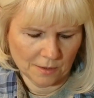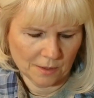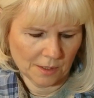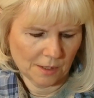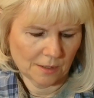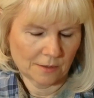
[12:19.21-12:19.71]

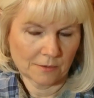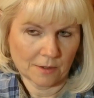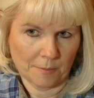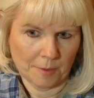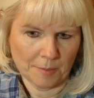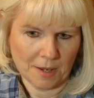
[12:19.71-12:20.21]
The kitten's
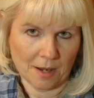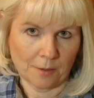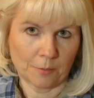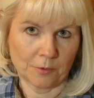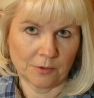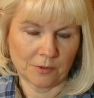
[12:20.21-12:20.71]
coming back.
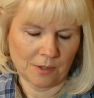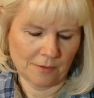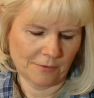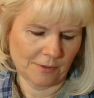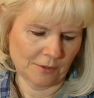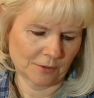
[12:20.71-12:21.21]
We'll see
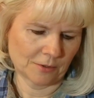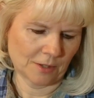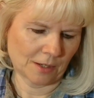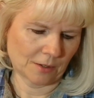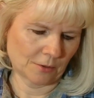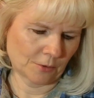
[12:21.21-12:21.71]
if it looks
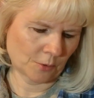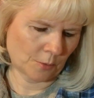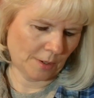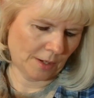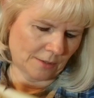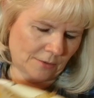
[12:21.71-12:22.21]
like an
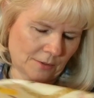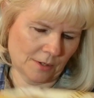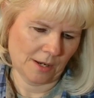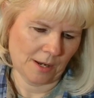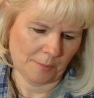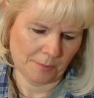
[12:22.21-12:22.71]
earthquake is going
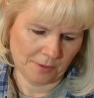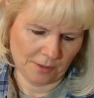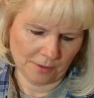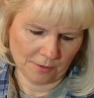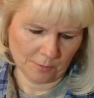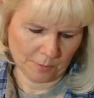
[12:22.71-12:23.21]
to happen
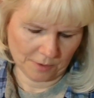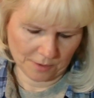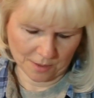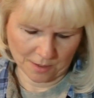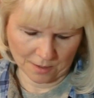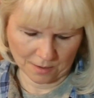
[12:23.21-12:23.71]
here with
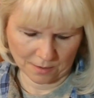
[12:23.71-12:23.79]
the